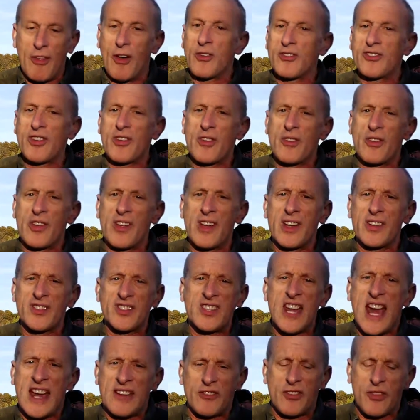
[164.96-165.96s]
And those are
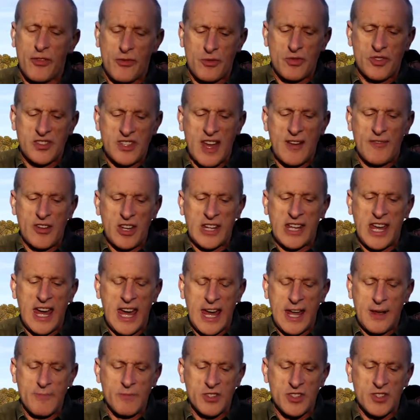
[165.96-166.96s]
the stats through
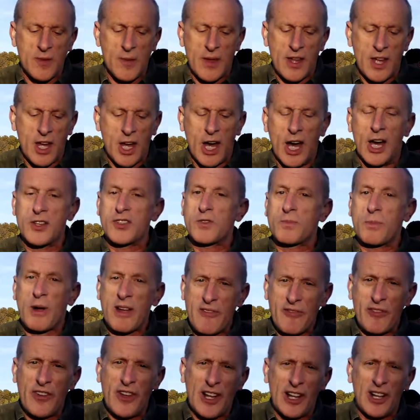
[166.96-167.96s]
7 games.
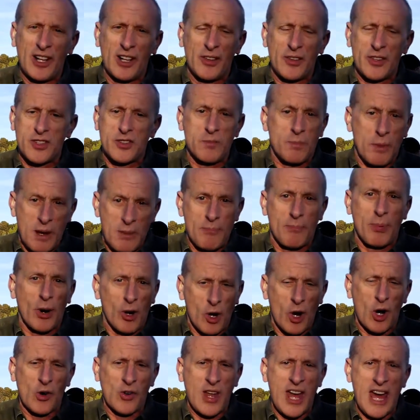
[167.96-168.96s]

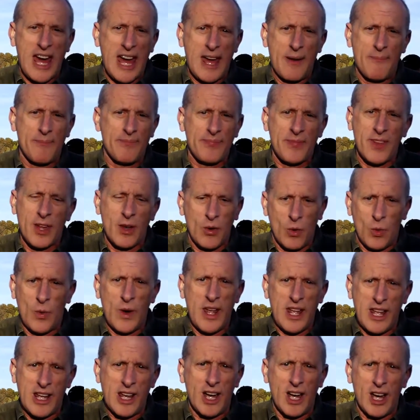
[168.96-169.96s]
Springboro game,
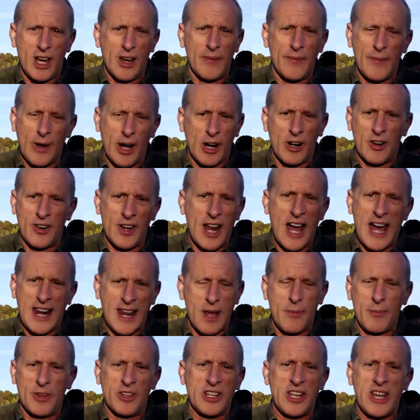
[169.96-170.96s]
we are
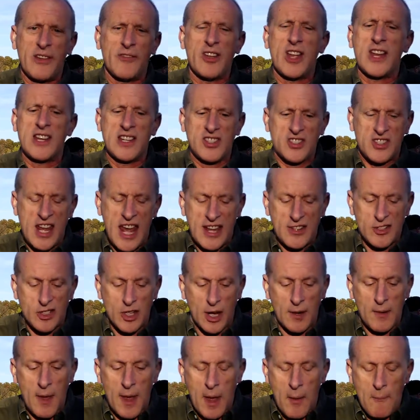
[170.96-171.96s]
not able to give you any
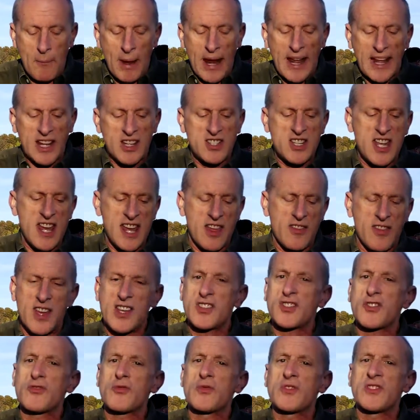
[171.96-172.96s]
stats on. But I can tell
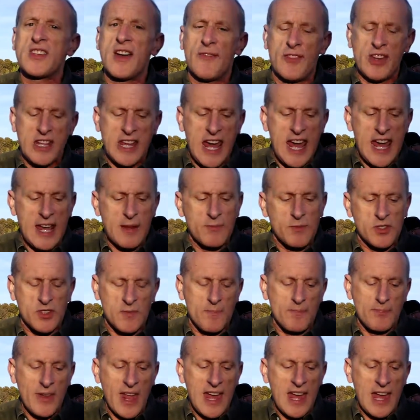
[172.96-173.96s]
you this, through 7
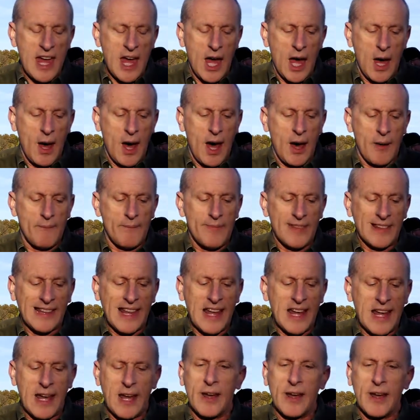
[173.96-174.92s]
games, the